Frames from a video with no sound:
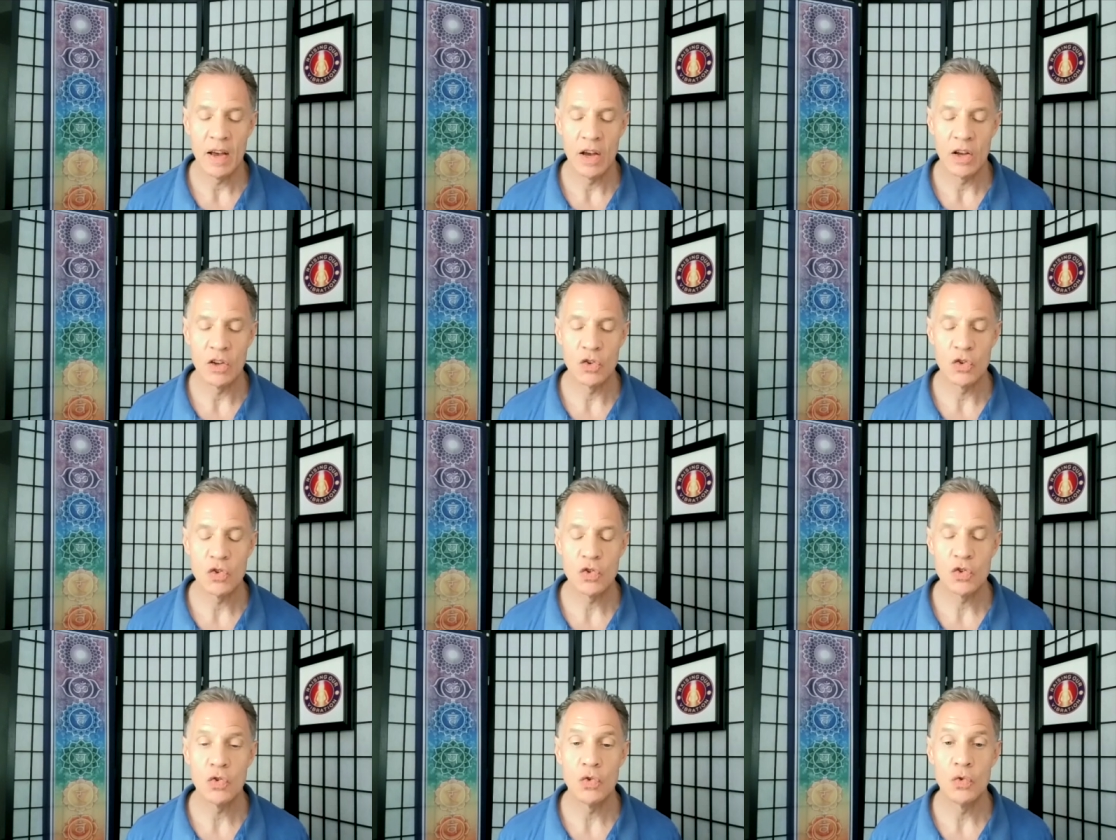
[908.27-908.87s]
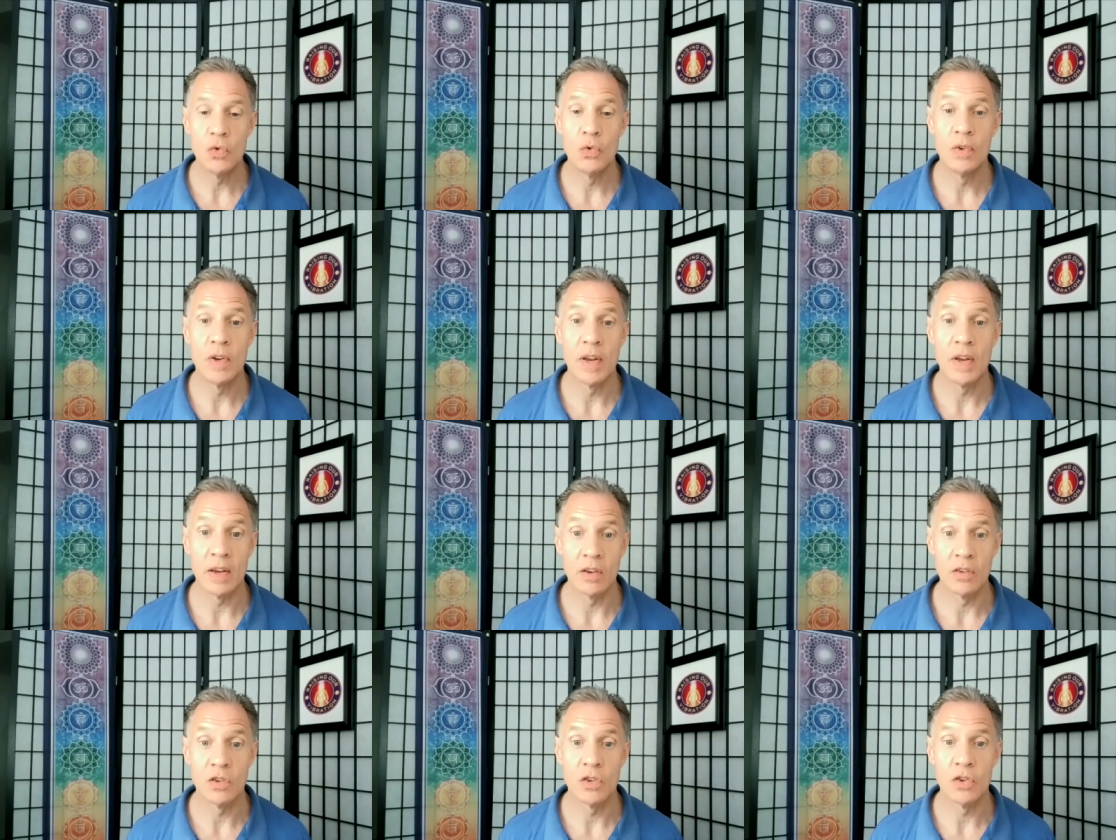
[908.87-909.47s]

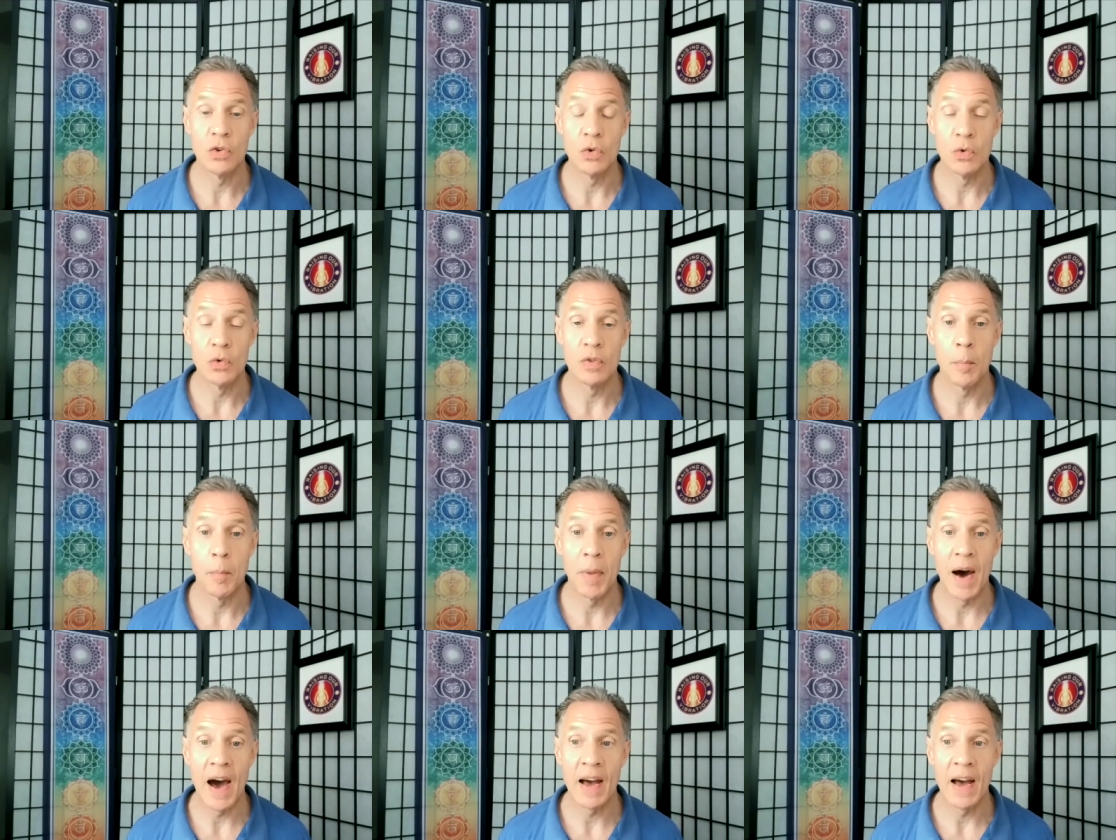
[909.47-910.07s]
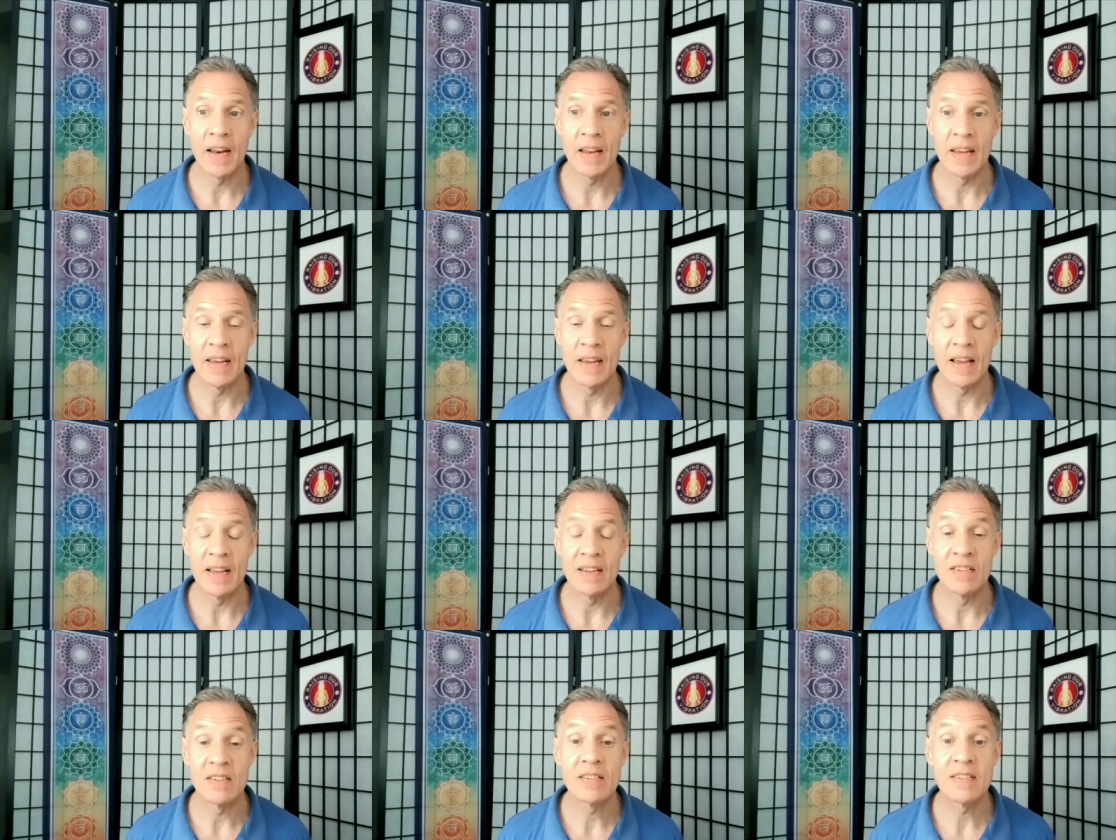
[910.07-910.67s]
attuning to the body
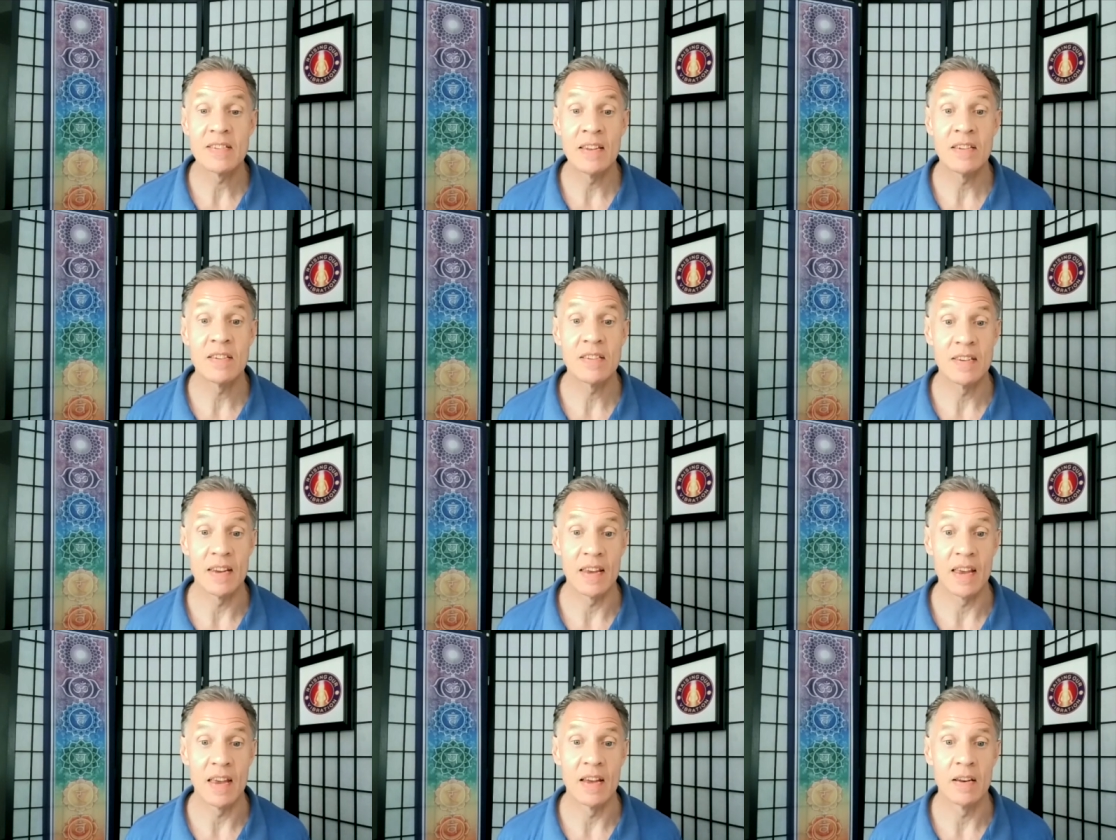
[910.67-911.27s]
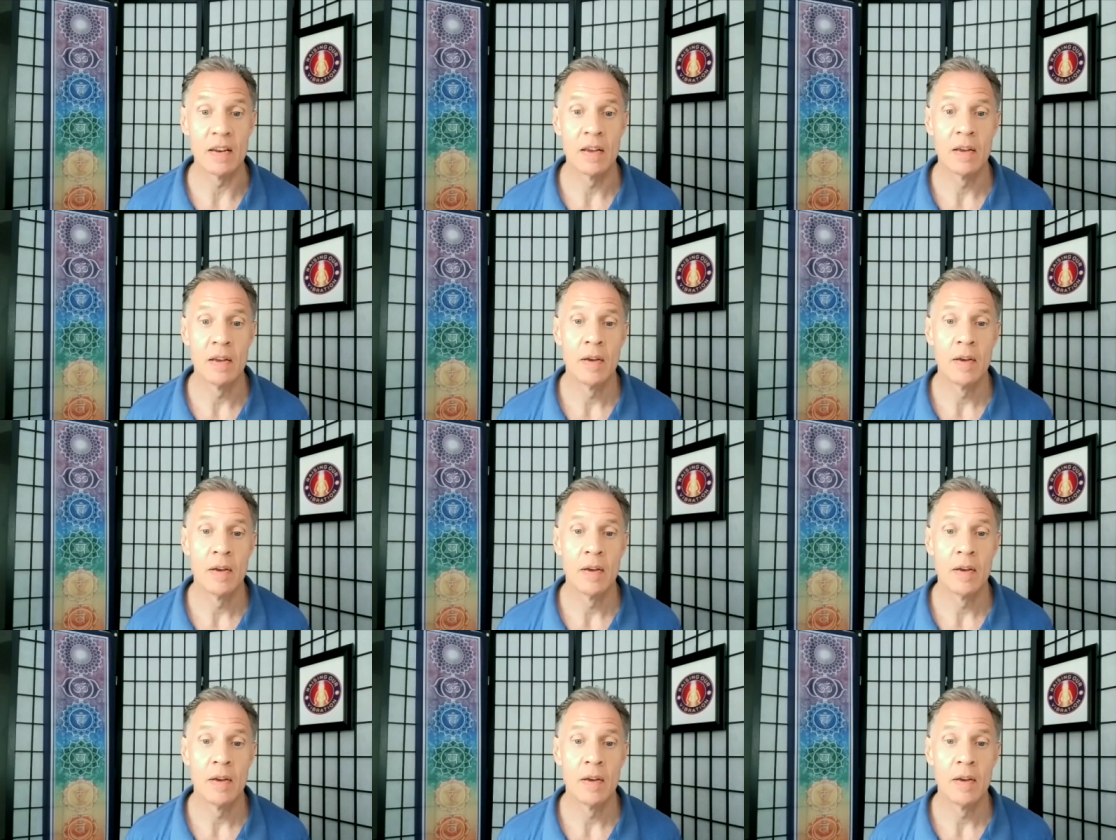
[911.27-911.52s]
and sensing it.